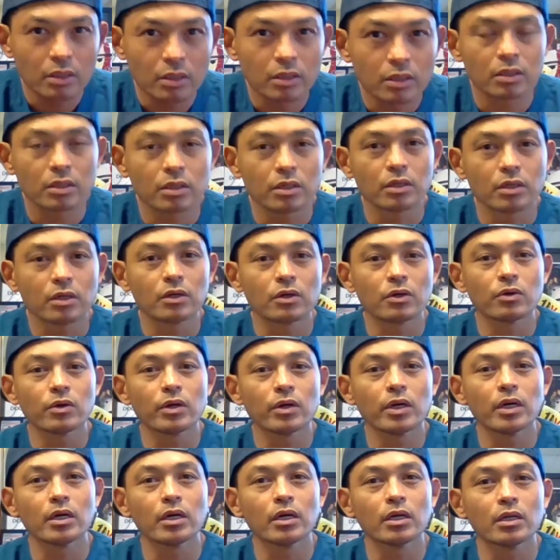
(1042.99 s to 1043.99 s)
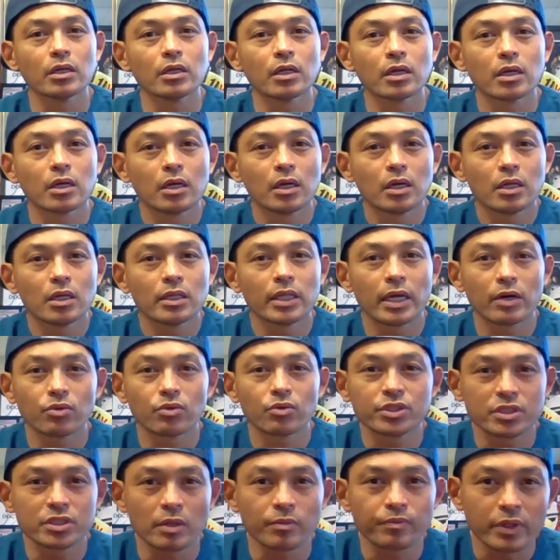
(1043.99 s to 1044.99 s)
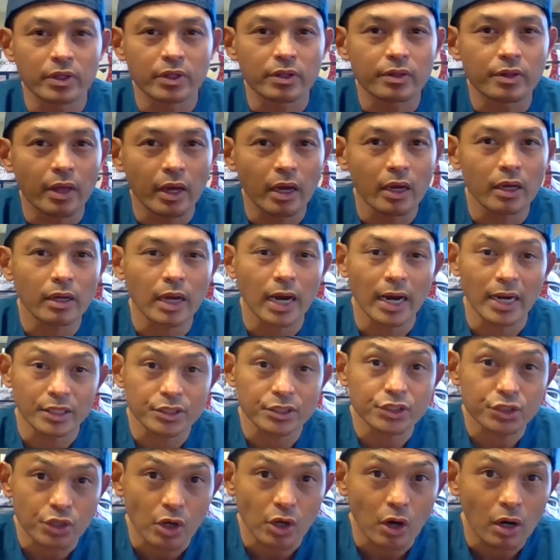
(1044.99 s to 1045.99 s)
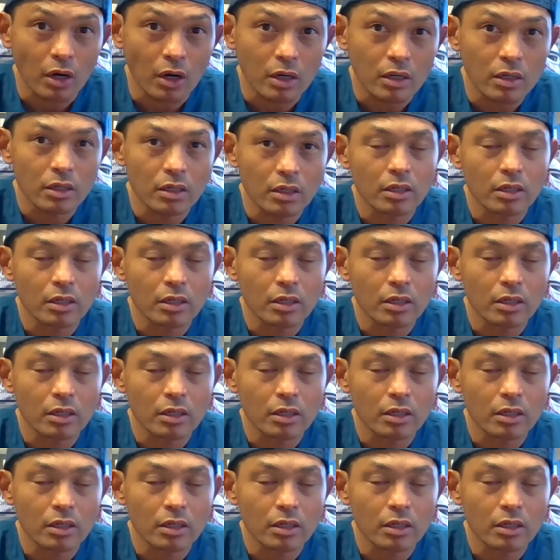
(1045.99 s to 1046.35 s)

You know, and that was something that I saw,